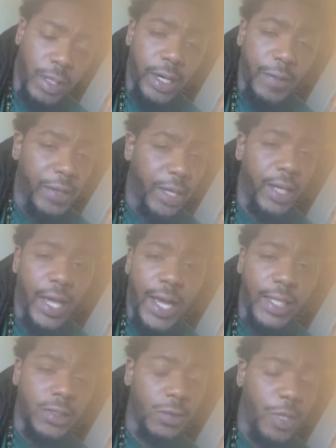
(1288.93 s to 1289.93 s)
And they're being
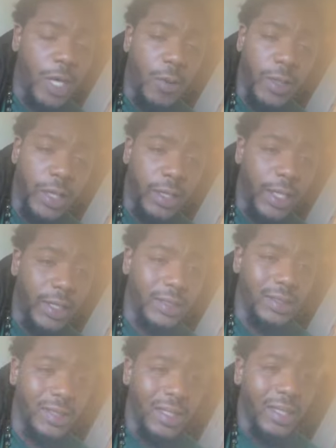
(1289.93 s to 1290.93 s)
lied to by a wicked
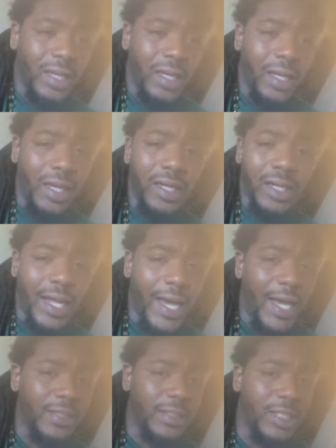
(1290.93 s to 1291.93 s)
nation. And the
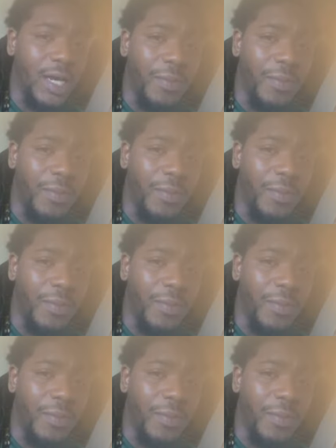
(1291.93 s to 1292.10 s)
lies is